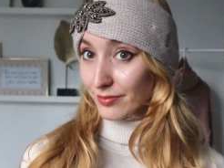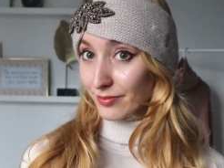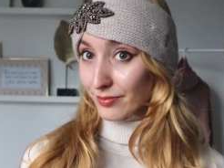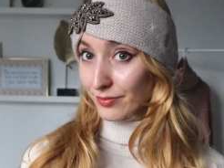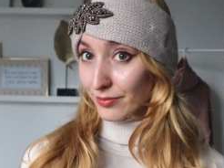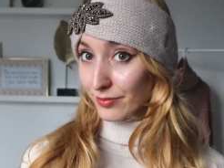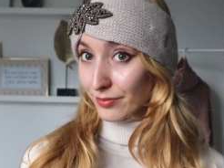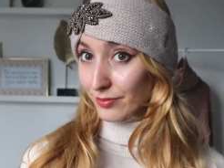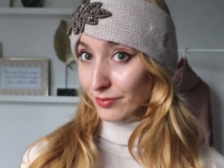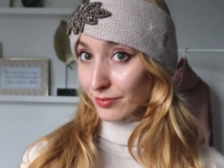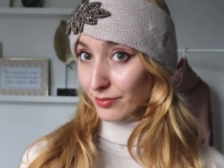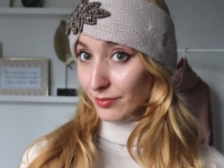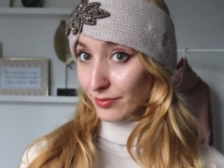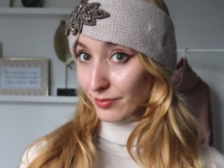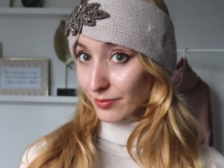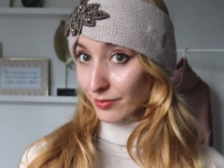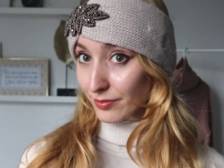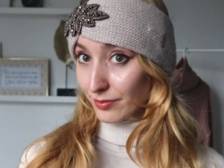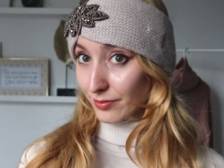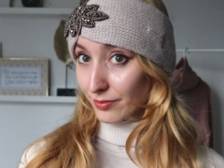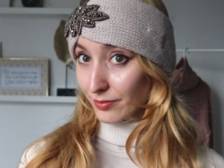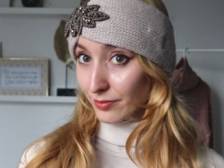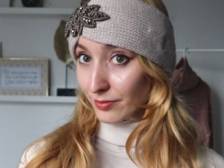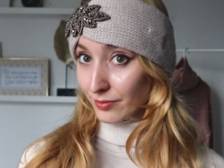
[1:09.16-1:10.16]
bit more
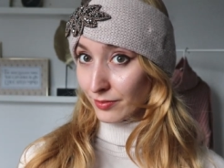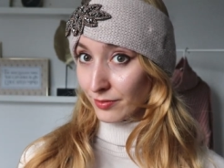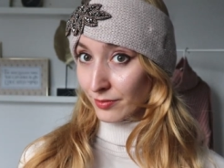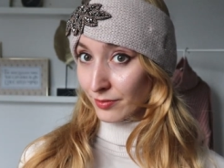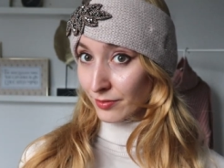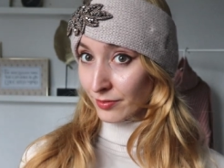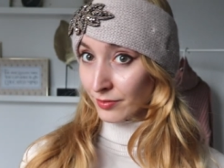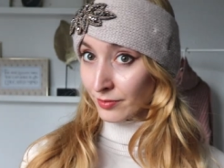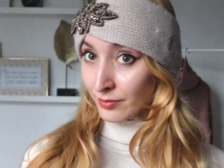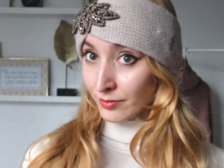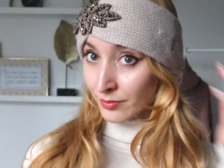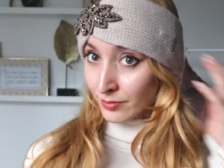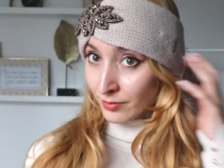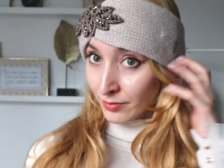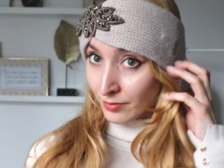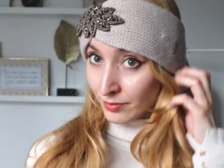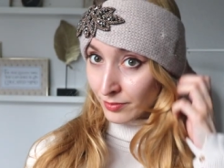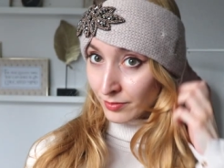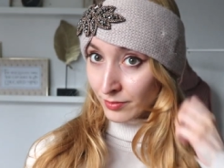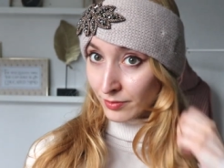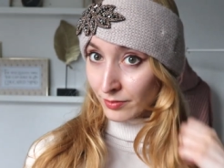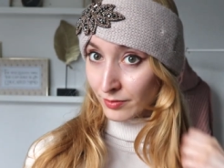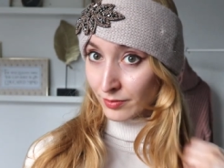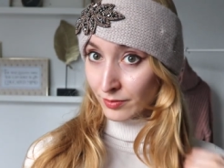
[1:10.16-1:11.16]
glamorous. There are so
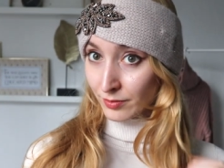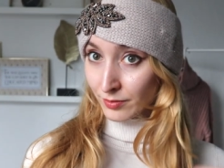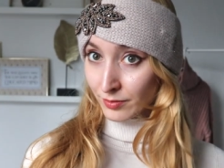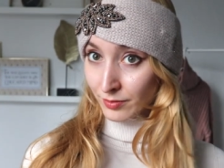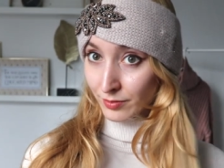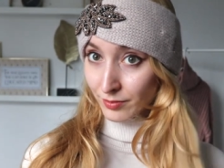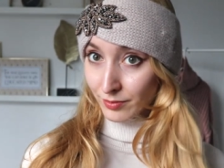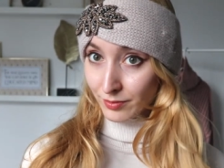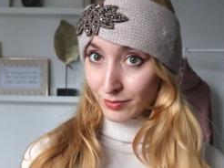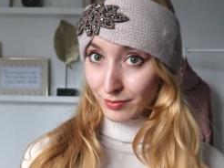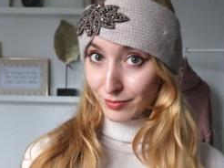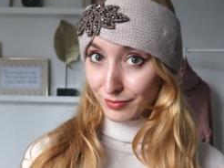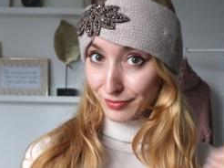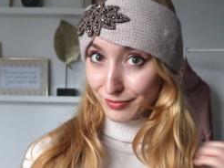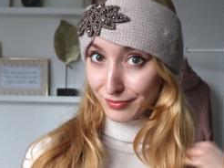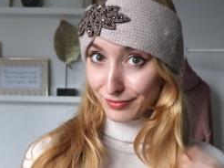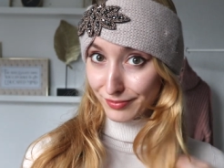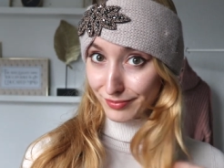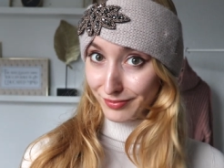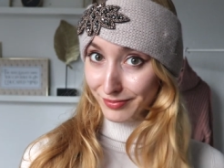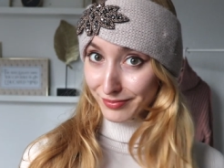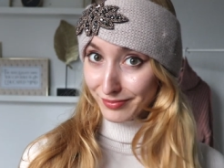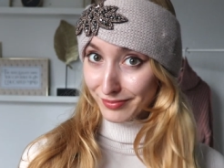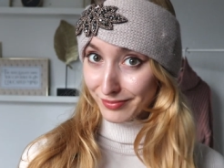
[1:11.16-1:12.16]
many options with
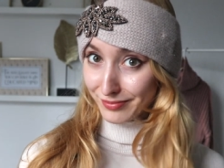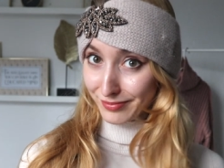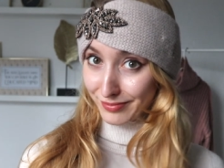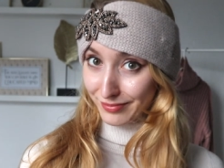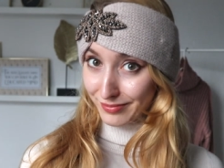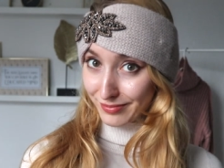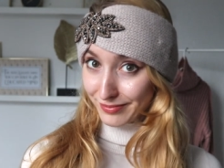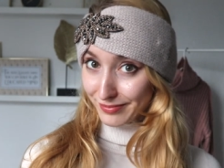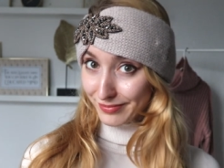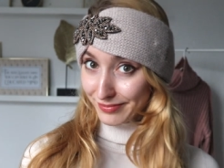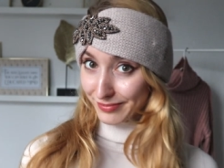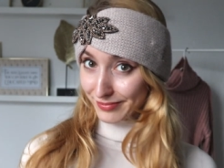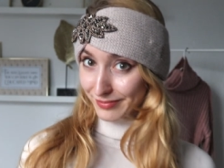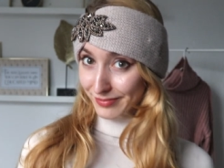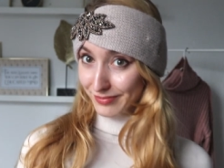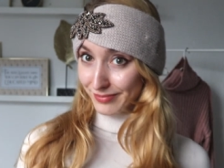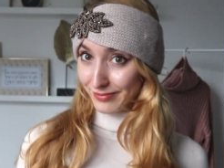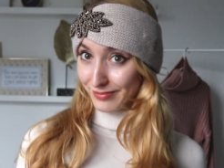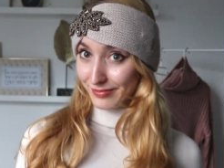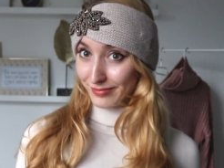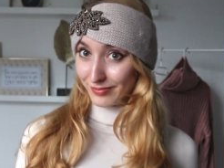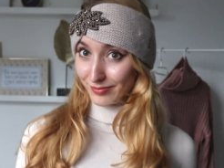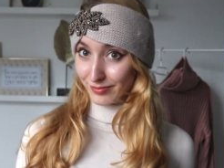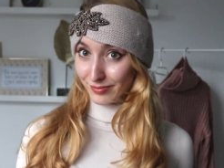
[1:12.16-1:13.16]

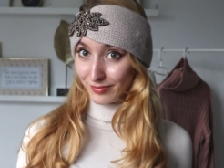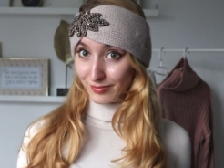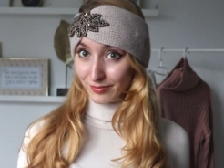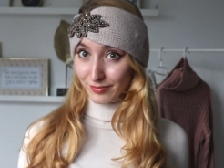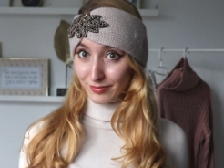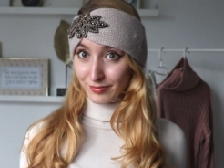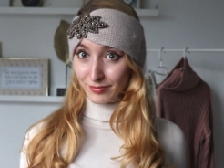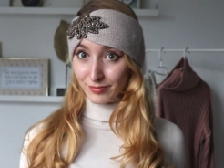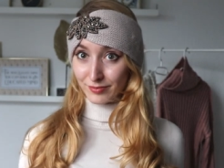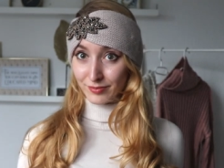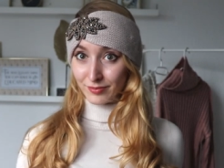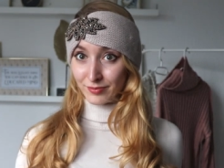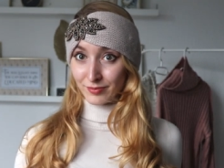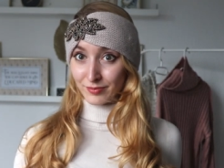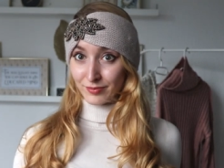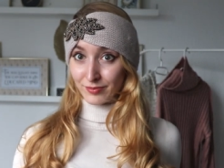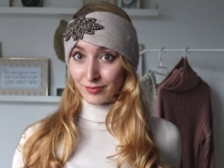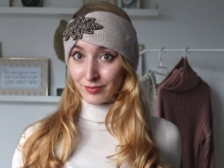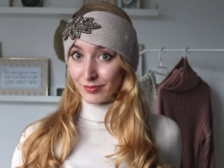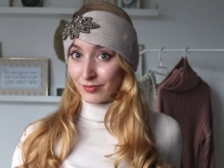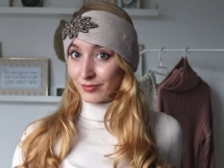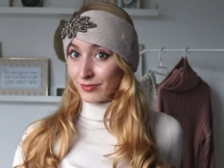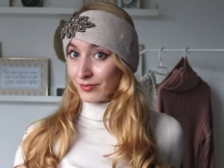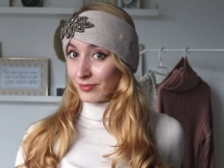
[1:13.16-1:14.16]
glitter, with
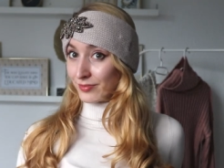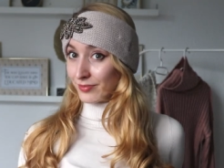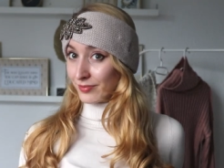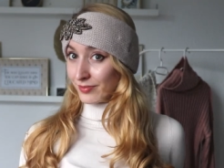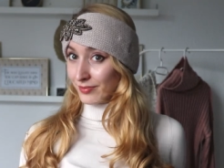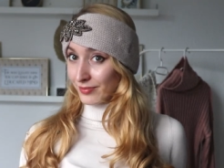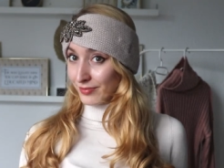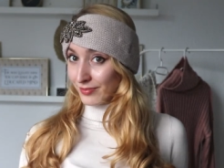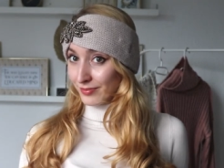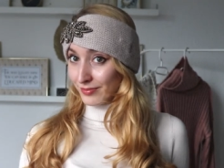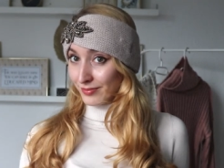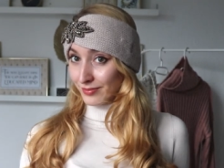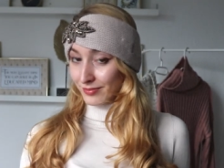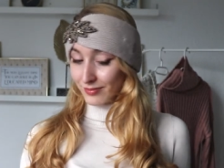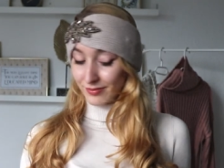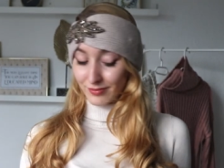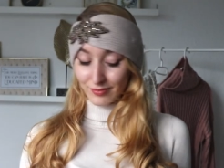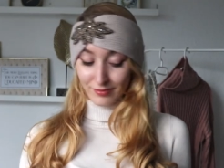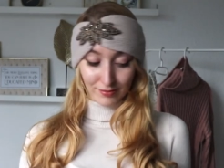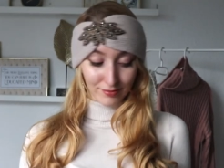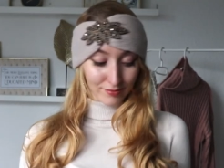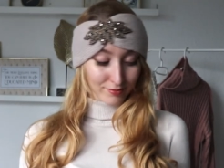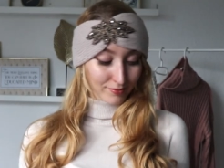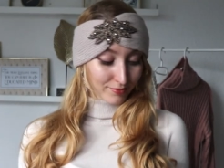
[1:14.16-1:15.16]
a little bit of
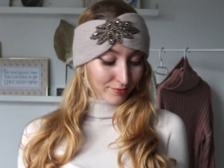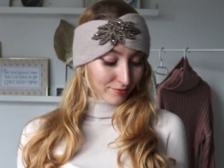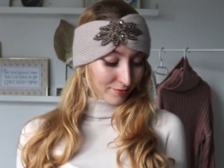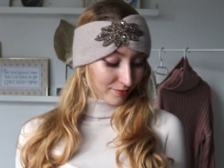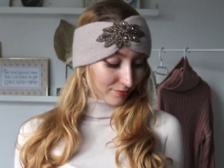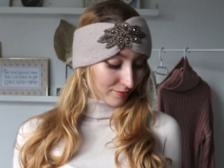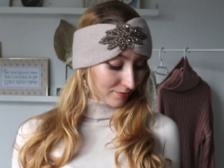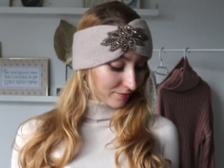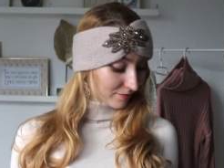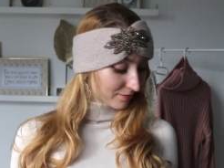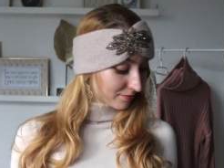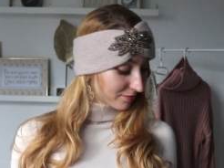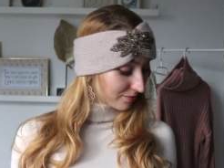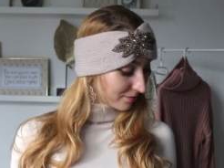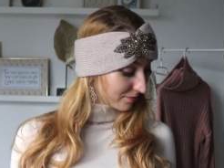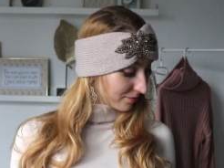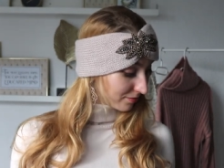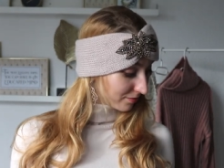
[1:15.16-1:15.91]
sparkle, which